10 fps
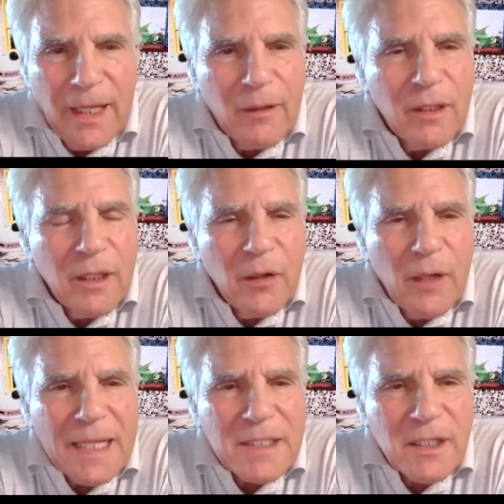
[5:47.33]
And
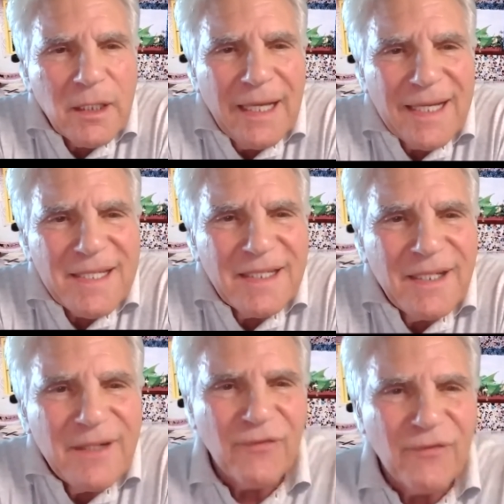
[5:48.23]
as a as an
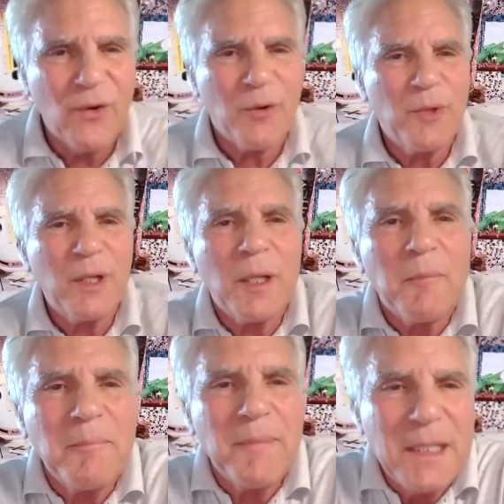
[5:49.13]

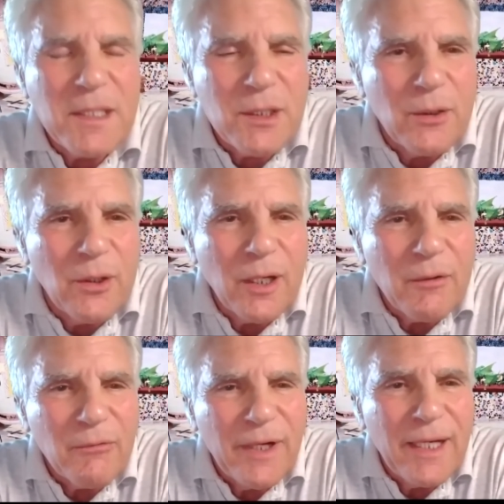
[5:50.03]
informal mentor,
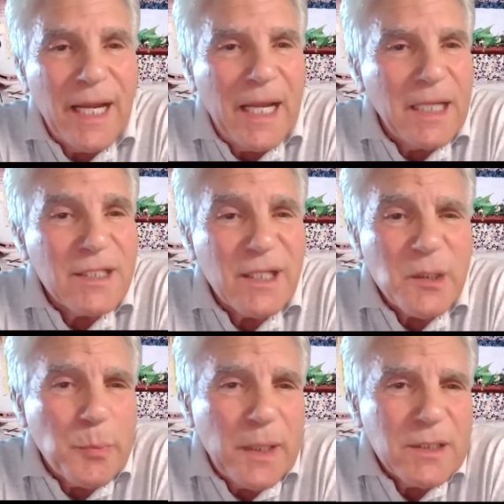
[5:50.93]
Renee,
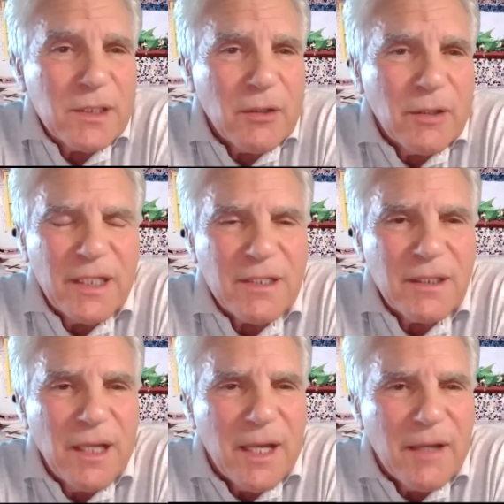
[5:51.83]
just by sharing his
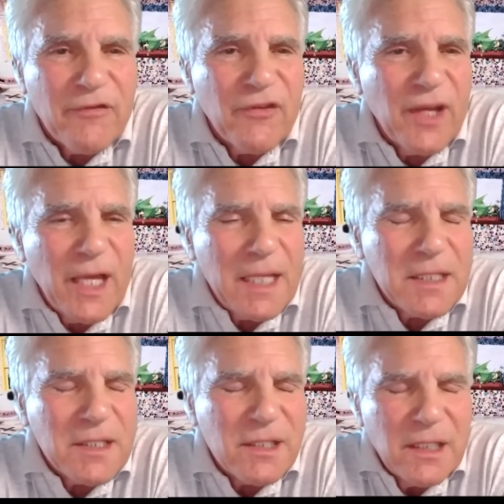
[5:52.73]
life,
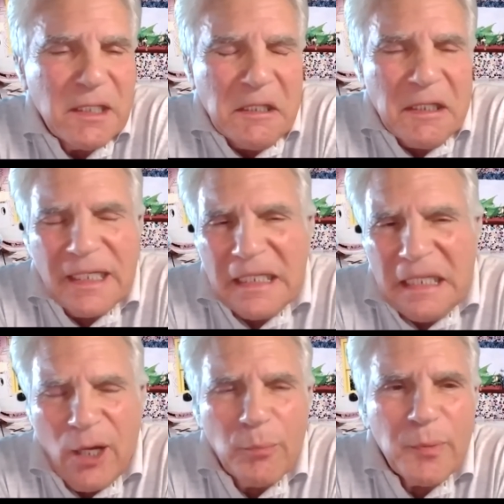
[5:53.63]
has
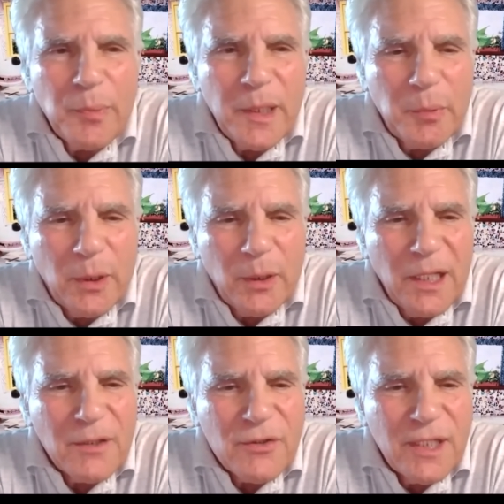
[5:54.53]
helped people
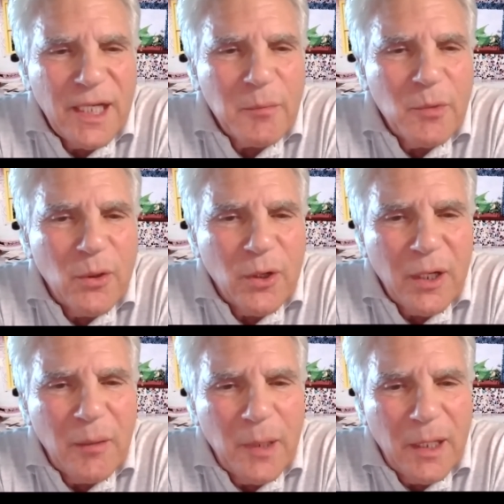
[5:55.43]
understand
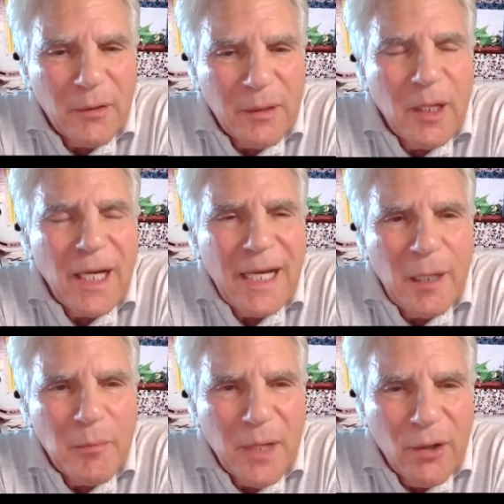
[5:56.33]
more about
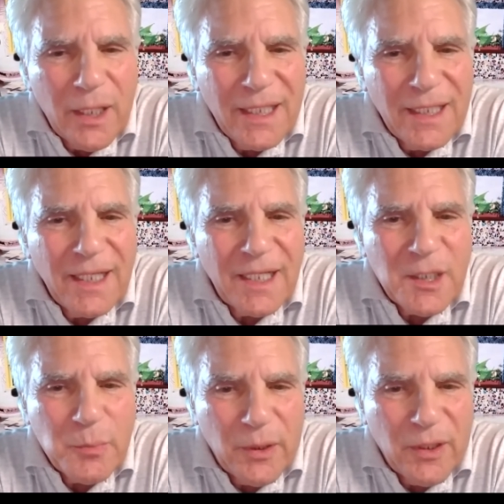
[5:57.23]
American
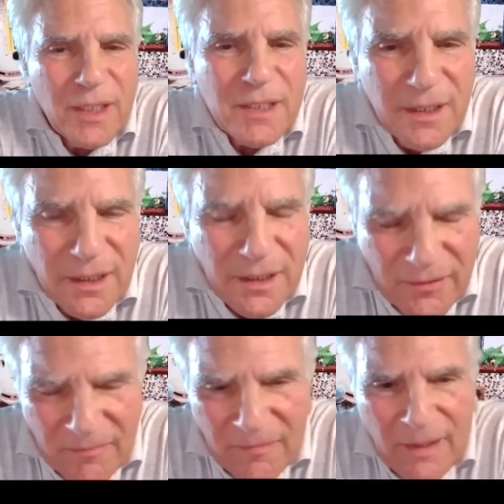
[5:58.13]

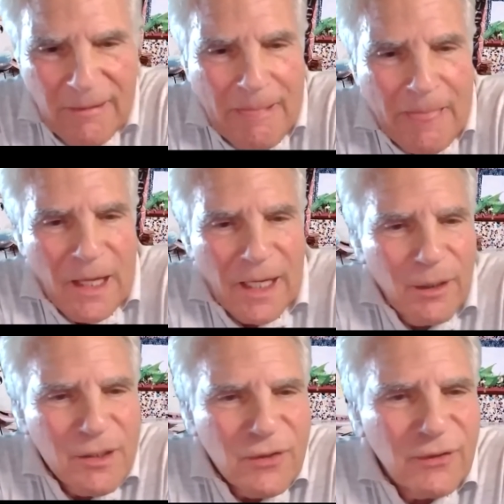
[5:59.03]
experiences. I
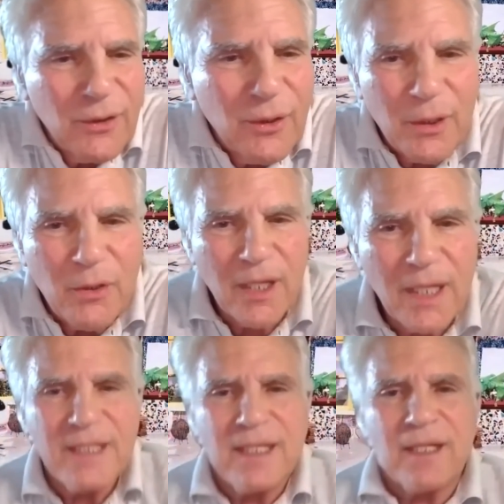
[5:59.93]
also learn a
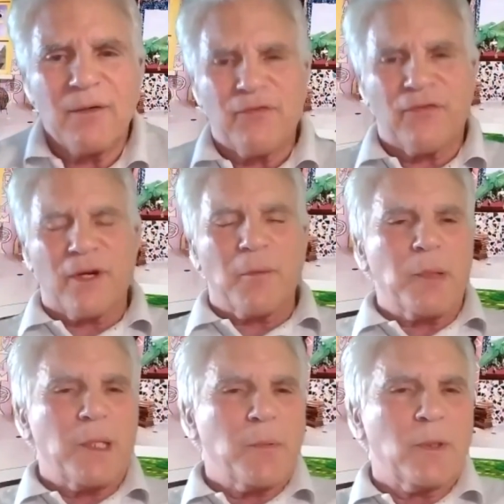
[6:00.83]
great deal from
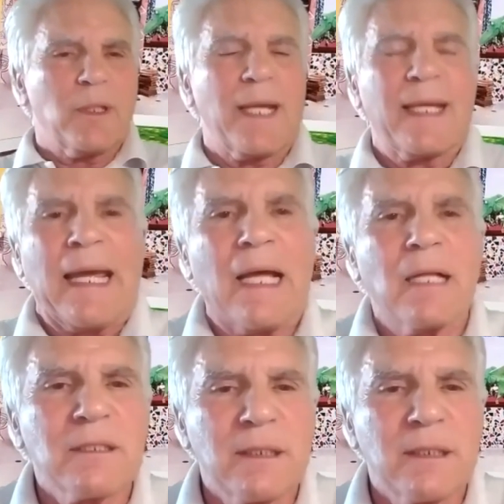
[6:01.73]
people like Hal